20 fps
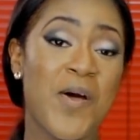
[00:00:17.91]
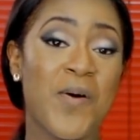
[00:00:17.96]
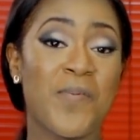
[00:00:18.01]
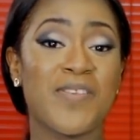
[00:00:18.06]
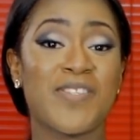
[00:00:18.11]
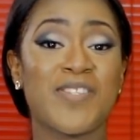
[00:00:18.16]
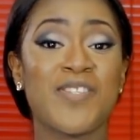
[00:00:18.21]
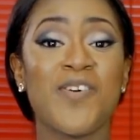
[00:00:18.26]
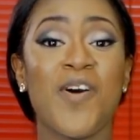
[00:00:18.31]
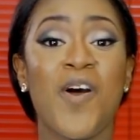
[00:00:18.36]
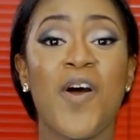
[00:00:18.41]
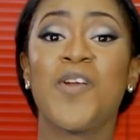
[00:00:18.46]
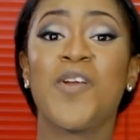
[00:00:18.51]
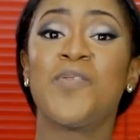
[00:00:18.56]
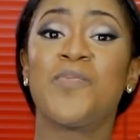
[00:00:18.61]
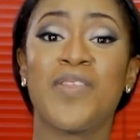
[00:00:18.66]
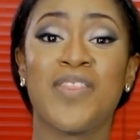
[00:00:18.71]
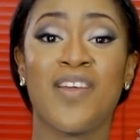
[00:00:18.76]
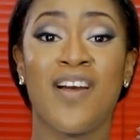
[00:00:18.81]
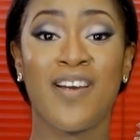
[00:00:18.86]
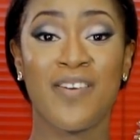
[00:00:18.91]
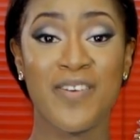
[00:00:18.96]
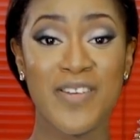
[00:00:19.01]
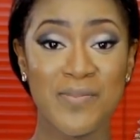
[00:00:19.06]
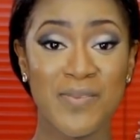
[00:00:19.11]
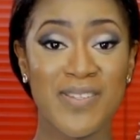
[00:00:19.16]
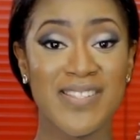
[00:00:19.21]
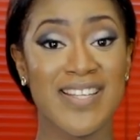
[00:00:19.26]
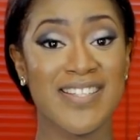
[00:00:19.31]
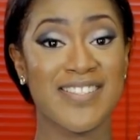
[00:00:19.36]
We're still on with our
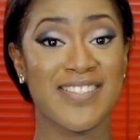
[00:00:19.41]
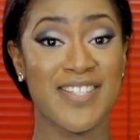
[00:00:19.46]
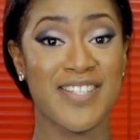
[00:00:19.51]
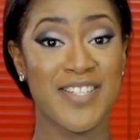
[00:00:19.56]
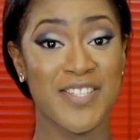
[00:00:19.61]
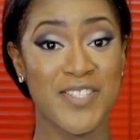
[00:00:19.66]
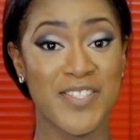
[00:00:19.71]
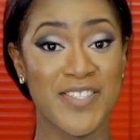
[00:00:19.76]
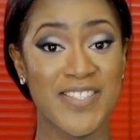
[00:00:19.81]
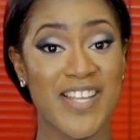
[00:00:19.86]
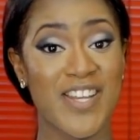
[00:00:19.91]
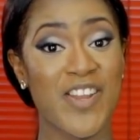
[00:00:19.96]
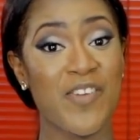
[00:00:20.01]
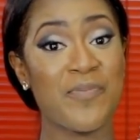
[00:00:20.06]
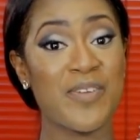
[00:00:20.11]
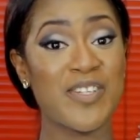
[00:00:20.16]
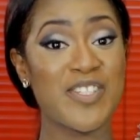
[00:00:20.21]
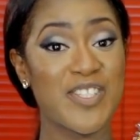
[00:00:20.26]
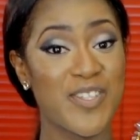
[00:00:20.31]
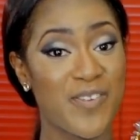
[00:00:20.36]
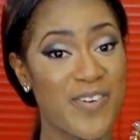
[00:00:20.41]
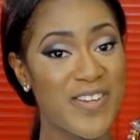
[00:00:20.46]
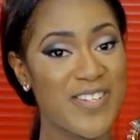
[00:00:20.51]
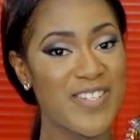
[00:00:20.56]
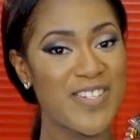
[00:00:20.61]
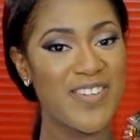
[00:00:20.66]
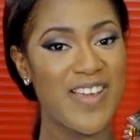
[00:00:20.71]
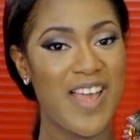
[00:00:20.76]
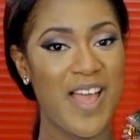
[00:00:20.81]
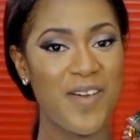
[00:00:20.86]
Christmas edition and I've been showing
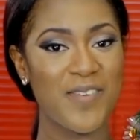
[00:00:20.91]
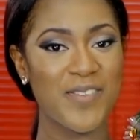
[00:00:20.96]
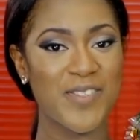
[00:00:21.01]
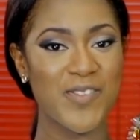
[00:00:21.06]
you how